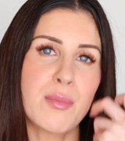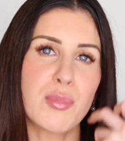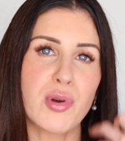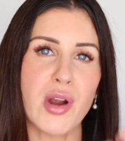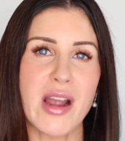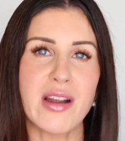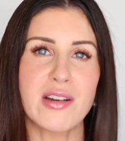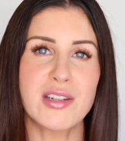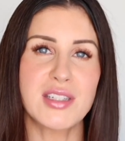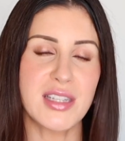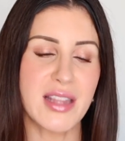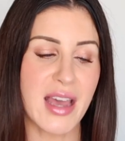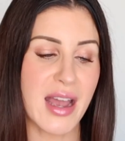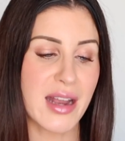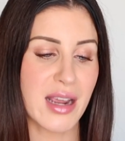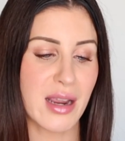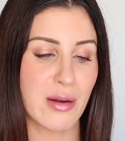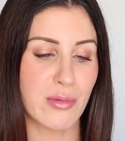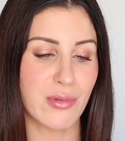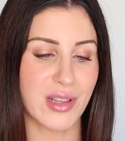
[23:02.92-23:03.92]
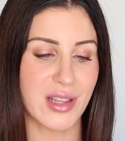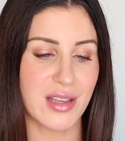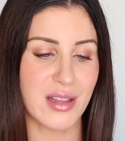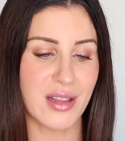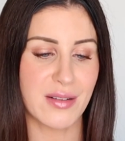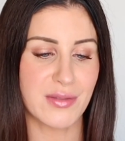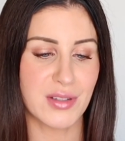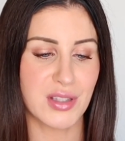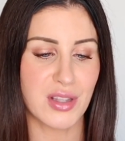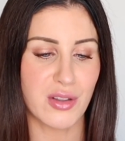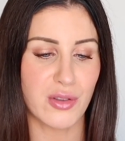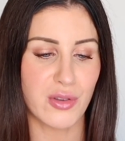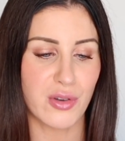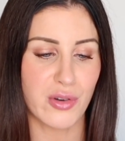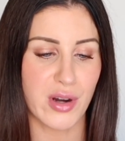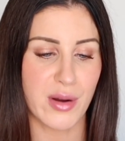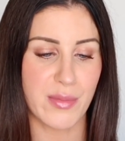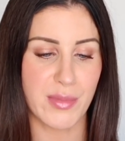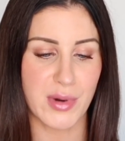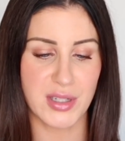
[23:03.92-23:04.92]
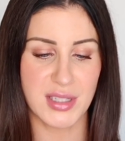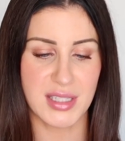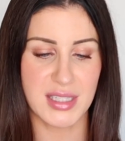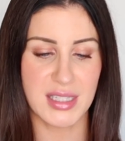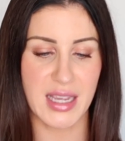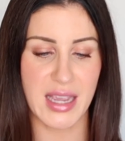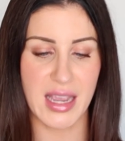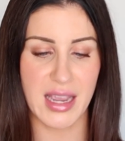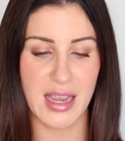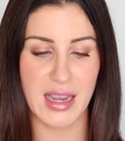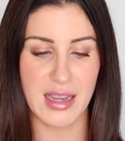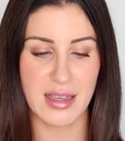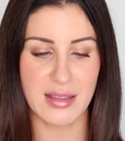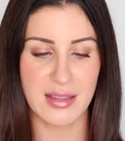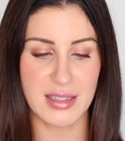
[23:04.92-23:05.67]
Prior to that, I really loved the Laura Mercier.